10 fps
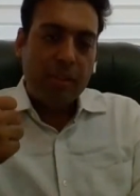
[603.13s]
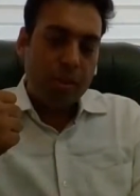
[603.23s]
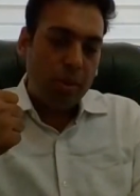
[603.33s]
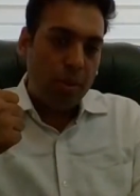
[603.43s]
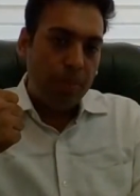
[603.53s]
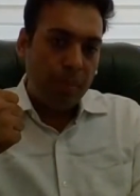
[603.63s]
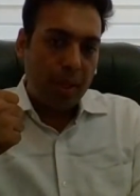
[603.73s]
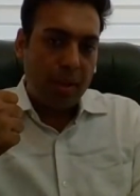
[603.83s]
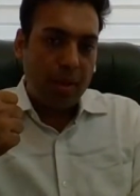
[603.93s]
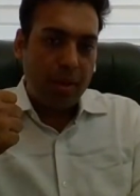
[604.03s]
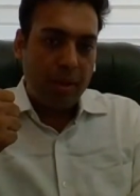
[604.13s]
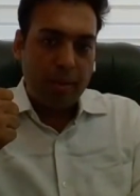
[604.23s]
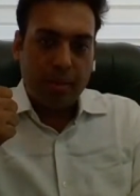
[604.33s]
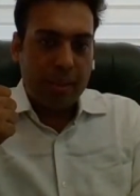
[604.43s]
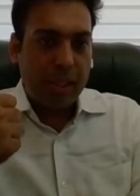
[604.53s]
So
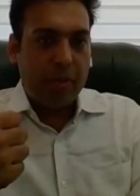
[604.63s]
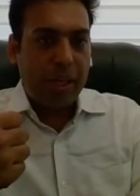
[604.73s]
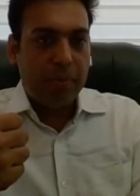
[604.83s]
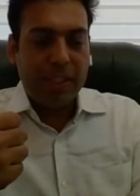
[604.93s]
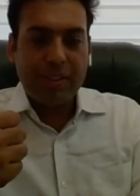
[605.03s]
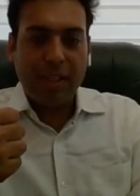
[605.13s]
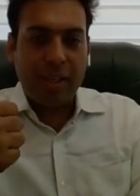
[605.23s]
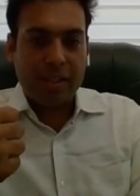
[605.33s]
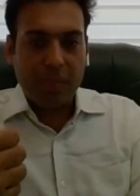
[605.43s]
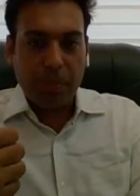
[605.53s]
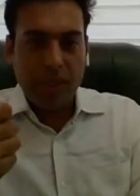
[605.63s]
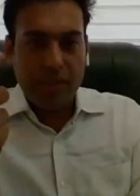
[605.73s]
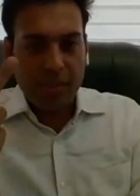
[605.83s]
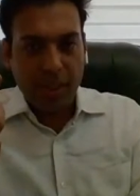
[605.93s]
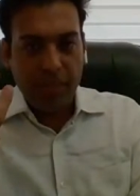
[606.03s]
uh, the requirements are
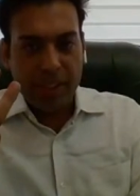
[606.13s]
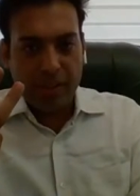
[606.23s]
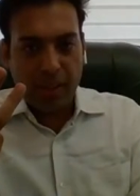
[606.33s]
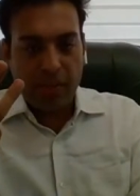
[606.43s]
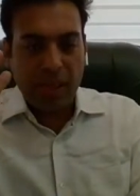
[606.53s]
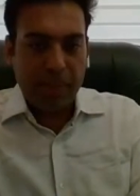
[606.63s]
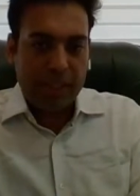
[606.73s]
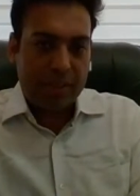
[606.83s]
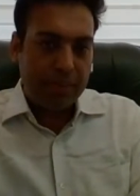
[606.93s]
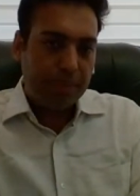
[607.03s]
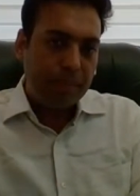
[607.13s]
simple, three major requirements.